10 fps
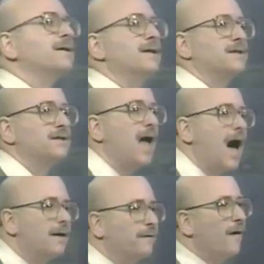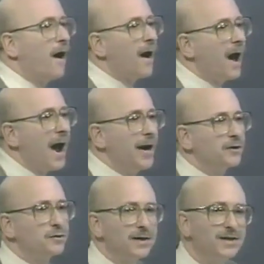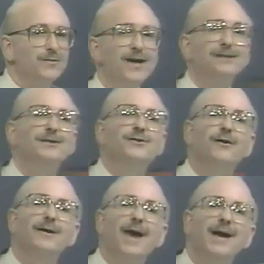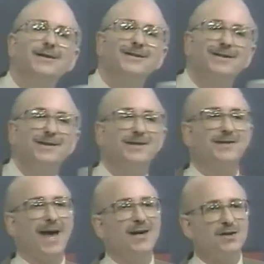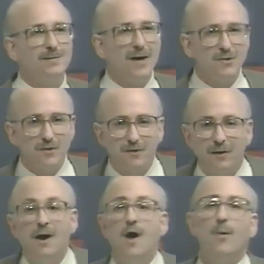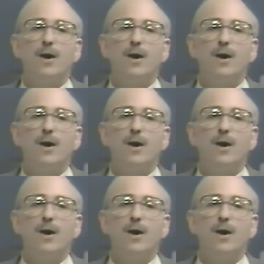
is not far higher. Trust in regulatory agencies is asymmetrical. When a